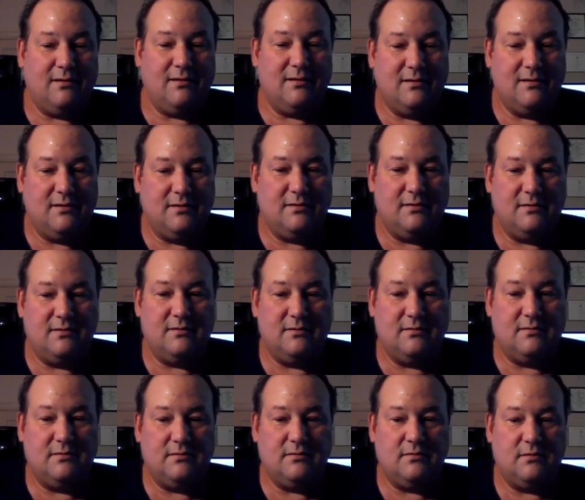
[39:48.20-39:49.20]
James Bond. I
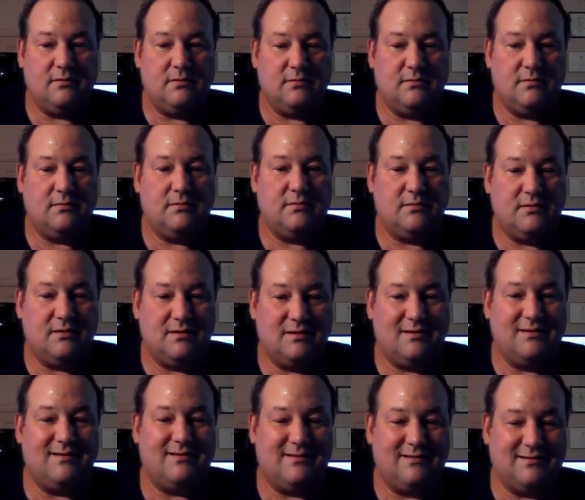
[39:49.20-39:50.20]
don't know, you can't
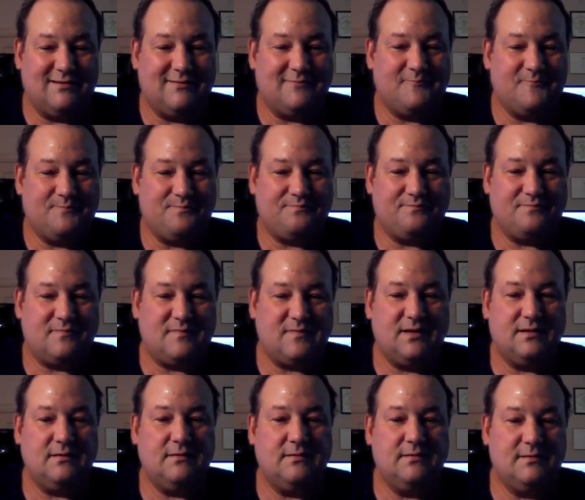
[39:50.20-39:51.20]
really see, he's on
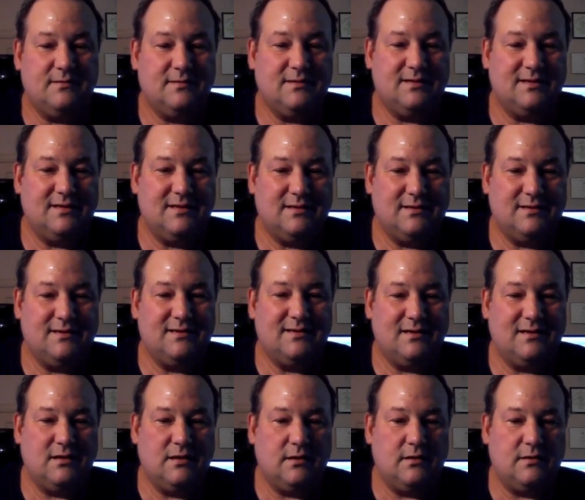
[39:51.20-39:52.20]
the poster next to
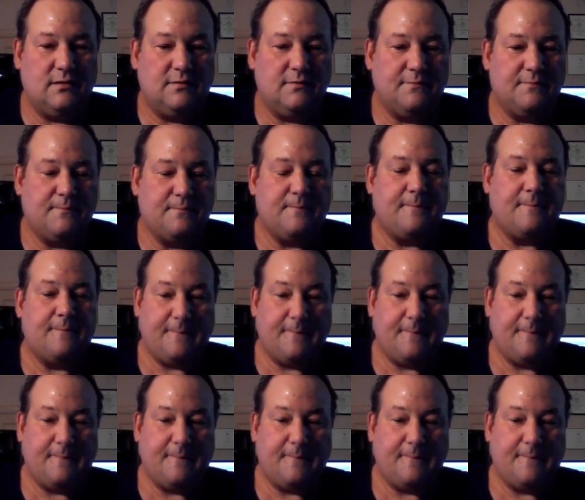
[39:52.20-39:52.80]
Indy there.